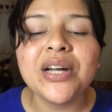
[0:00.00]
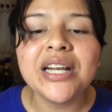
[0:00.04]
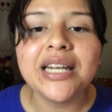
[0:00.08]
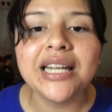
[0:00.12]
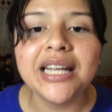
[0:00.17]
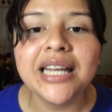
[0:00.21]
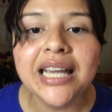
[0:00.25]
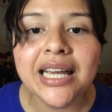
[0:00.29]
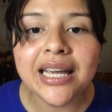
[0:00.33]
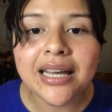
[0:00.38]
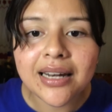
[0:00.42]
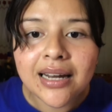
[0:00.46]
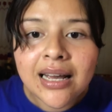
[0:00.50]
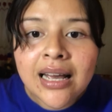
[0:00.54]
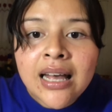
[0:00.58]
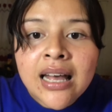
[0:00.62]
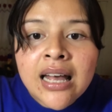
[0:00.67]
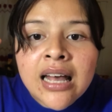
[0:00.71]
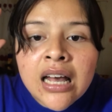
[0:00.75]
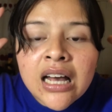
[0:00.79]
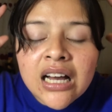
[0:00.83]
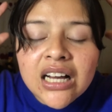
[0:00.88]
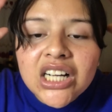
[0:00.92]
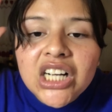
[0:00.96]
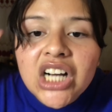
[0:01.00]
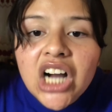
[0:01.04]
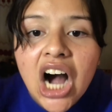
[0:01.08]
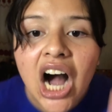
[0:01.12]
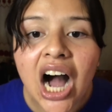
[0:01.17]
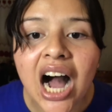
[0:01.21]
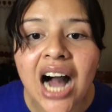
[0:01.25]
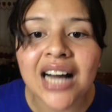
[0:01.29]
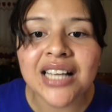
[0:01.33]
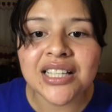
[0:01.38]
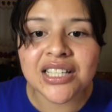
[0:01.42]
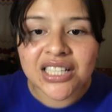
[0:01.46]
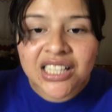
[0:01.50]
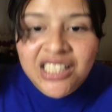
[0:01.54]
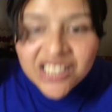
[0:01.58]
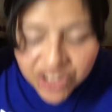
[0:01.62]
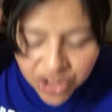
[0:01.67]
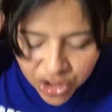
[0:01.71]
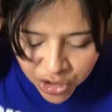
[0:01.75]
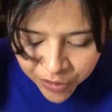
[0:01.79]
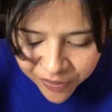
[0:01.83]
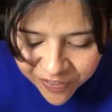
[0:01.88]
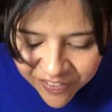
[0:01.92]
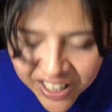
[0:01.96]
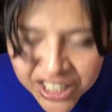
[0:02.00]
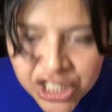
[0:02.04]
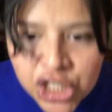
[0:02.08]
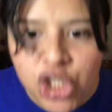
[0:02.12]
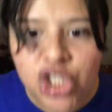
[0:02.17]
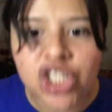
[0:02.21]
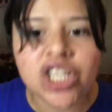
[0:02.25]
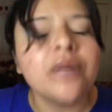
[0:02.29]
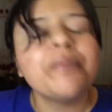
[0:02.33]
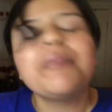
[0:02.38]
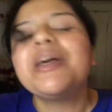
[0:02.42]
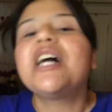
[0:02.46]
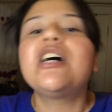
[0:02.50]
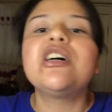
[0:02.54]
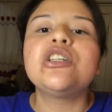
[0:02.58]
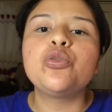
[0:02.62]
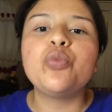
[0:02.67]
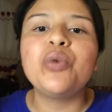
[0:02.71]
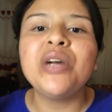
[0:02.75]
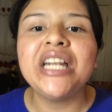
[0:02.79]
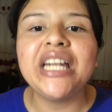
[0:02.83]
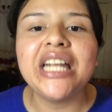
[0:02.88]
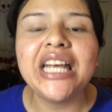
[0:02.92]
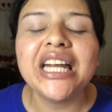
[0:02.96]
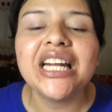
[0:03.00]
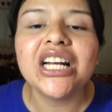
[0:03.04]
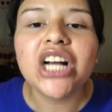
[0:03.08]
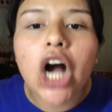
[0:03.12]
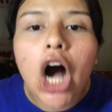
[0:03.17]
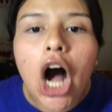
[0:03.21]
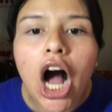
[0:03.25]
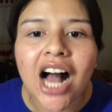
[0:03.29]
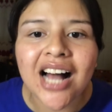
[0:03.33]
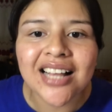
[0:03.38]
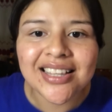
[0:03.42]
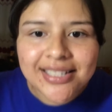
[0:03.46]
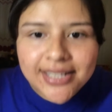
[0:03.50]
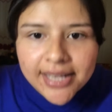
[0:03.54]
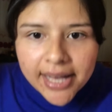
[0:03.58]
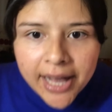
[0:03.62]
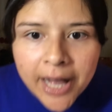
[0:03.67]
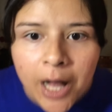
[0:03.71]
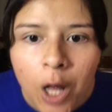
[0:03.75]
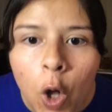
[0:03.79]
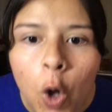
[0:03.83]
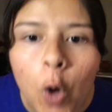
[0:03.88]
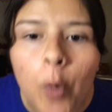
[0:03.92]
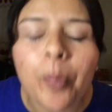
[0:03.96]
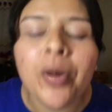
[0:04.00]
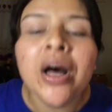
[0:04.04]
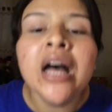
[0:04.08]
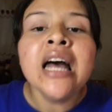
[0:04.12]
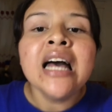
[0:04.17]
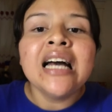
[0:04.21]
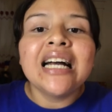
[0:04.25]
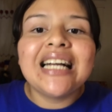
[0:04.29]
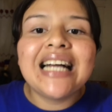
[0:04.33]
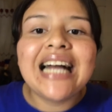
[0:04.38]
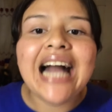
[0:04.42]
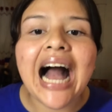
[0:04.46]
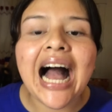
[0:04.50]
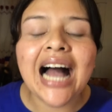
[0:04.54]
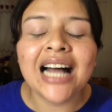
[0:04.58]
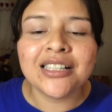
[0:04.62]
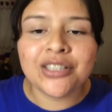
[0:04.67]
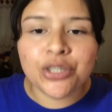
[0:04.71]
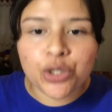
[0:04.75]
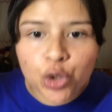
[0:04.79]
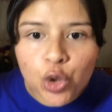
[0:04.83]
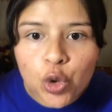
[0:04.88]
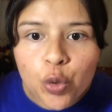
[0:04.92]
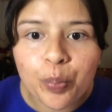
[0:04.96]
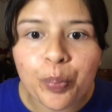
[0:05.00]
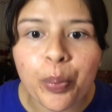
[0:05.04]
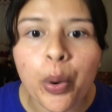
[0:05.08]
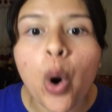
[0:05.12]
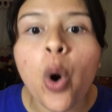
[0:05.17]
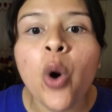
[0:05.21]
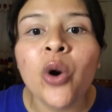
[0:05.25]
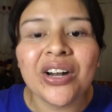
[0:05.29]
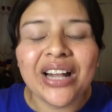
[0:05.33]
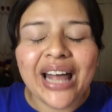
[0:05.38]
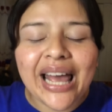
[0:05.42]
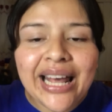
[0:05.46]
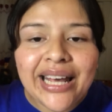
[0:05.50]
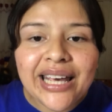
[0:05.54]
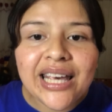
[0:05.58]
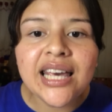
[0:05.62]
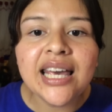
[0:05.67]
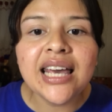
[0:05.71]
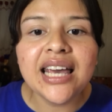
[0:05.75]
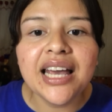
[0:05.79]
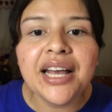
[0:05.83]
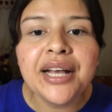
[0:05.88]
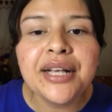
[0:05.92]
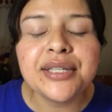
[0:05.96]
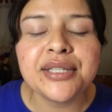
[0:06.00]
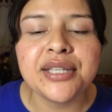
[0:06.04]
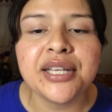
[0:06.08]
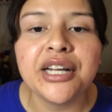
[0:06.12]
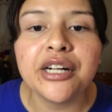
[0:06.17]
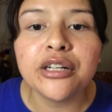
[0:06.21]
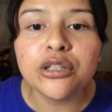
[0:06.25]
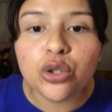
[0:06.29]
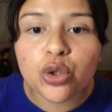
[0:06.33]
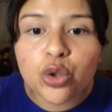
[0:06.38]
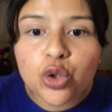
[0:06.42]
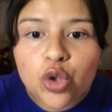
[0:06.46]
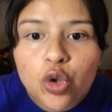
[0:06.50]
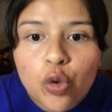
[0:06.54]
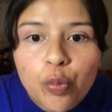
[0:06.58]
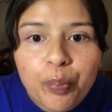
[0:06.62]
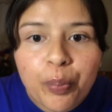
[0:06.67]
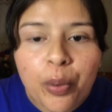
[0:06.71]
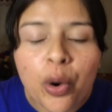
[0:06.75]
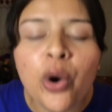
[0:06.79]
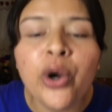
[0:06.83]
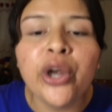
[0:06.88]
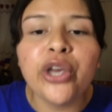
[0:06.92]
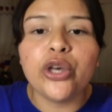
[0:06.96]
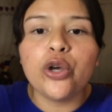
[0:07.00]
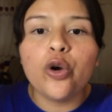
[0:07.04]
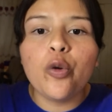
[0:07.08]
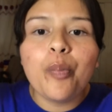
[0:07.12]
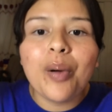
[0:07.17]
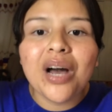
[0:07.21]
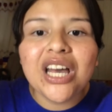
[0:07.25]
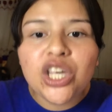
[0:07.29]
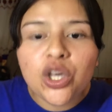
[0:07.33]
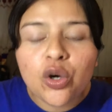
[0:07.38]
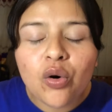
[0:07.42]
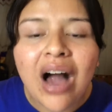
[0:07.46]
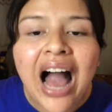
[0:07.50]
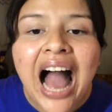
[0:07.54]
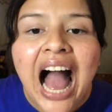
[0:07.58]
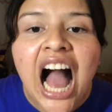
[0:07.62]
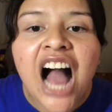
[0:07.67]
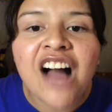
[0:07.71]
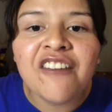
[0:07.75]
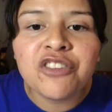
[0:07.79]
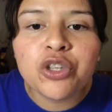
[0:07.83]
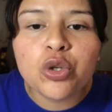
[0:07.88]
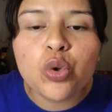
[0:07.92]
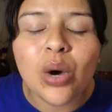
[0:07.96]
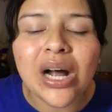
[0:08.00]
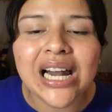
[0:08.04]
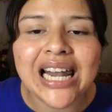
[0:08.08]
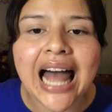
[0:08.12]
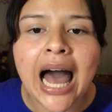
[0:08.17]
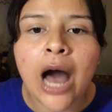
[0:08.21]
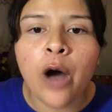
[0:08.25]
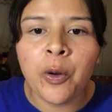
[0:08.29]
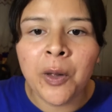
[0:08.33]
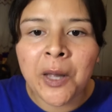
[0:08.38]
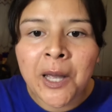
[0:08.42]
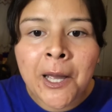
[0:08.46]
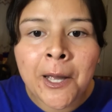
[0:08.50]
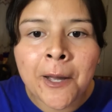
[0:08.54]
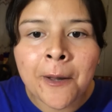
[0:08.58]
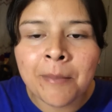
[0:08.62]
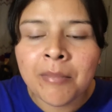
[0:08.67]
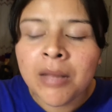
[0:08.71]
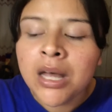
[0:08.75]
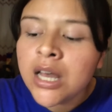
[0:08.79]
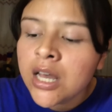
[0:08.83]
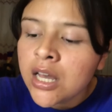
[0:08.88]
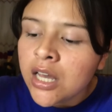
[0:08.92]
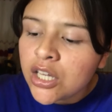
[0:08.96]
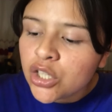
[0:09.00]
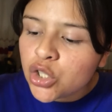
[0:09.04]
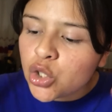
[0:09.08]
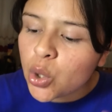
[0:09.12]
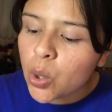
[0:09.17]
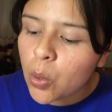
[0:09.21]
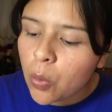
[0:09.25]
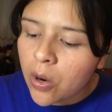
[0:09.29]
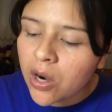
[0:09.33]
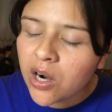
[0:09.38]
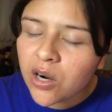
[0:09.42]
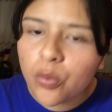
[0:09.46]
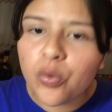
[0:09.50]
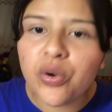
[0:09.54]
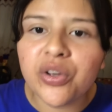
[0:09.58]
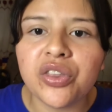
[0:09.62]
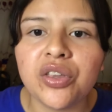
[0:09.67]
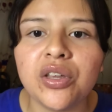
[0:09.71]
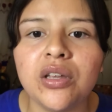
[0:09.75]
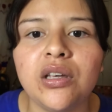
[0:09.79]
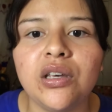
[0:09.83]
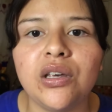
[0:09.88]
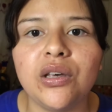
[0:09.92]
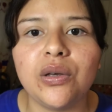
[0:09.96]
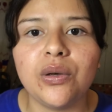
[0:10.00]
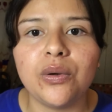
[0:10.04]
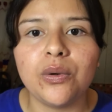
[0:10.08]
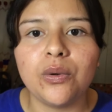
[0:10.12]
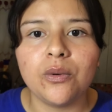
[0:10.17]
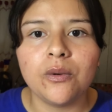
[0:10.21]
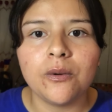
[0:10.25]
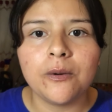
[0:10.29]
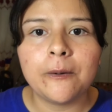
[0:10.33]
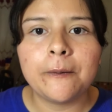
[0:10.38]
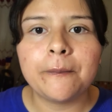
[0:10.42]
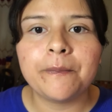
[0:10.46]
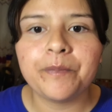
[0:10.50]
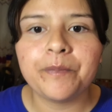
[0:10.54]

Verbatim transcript: we need God's intervention, because we need God's help, God's support, and He is here to support you, but you have to allow Him to work within you.